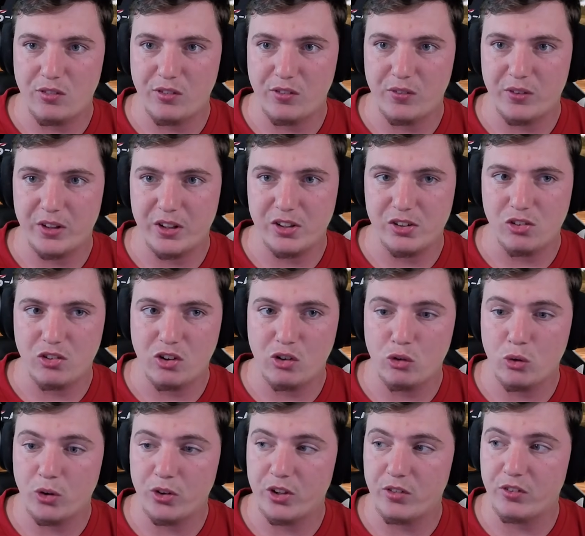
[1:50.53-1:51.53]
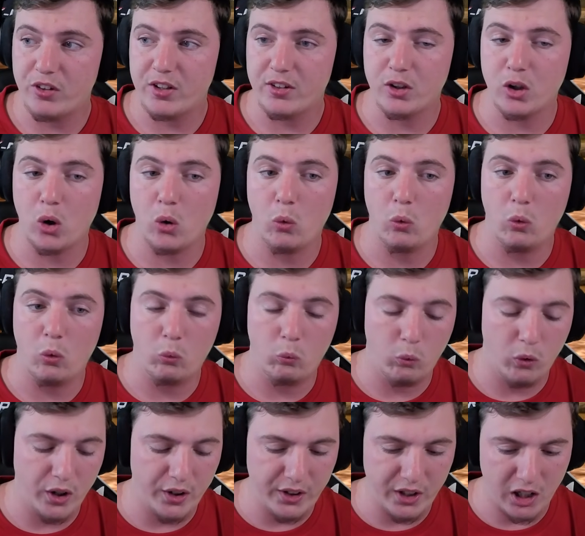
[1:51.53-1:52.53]
definitely very interesting, so I'll definitely have to go
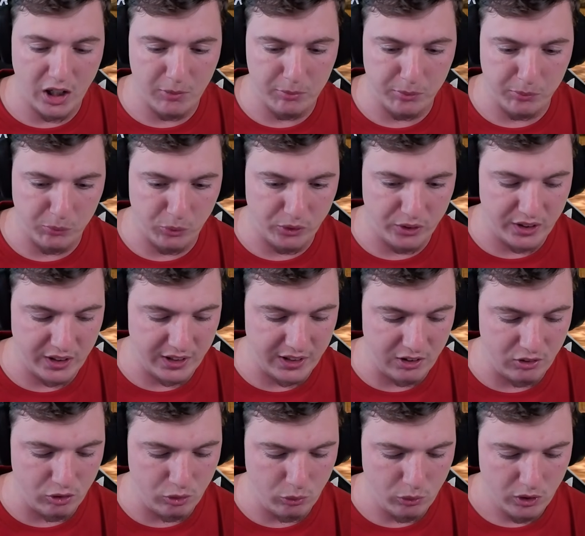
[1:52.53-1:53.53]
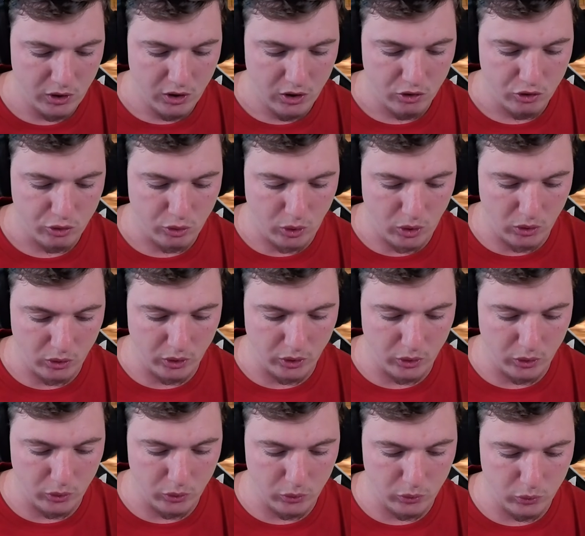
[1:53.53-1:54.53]
1 up more than I need to. So I'll
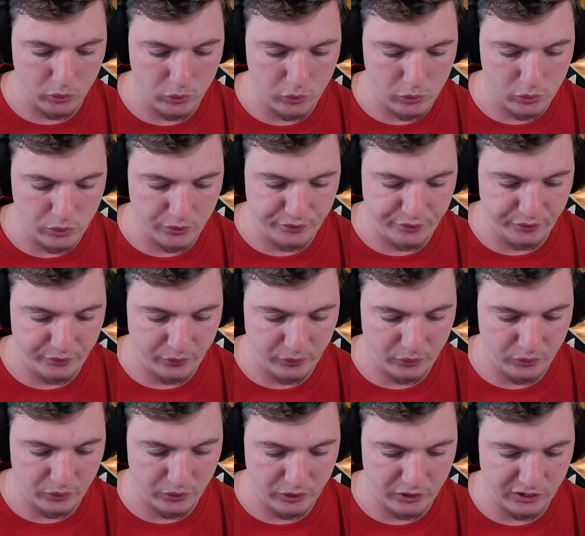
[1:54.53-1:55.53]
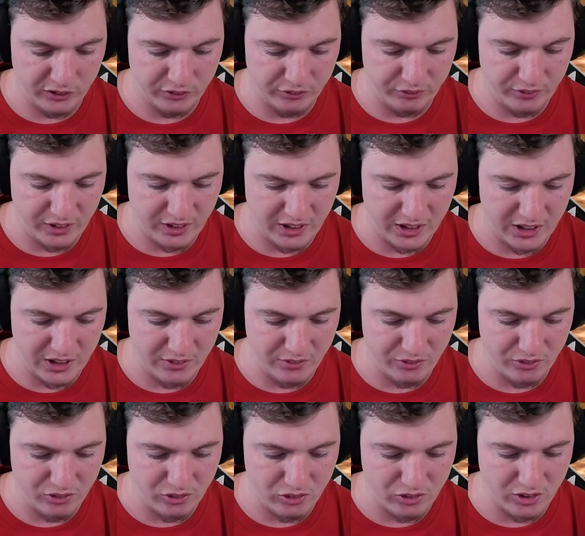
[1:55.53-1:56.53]
go 4,
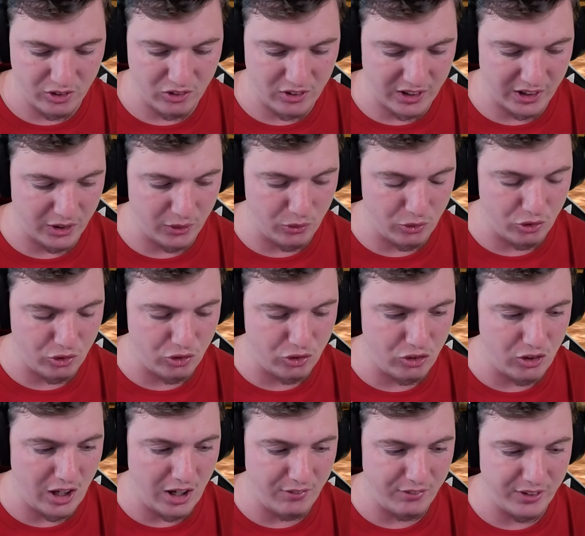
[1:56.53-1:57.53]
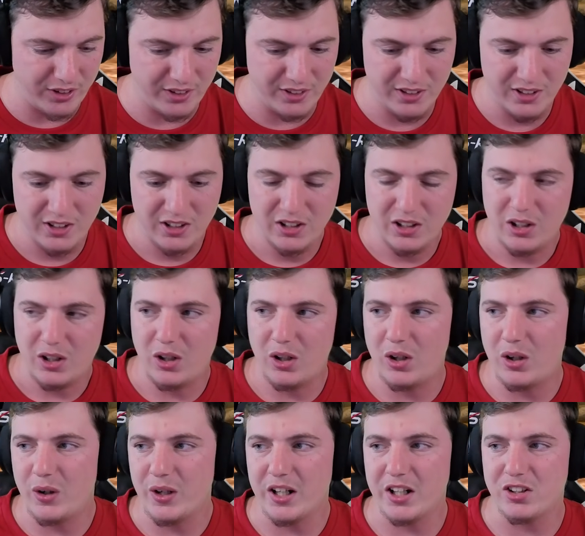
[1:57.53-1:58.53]
5, 6. I gotta go 7.
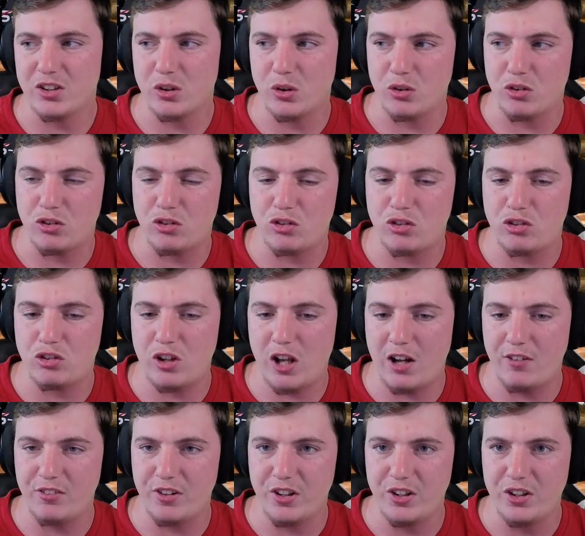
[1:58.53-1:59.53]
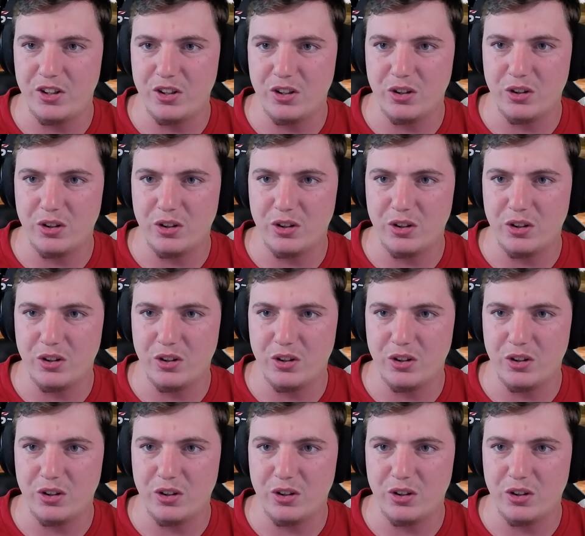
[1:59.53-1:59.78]
Oh, I got to go 7.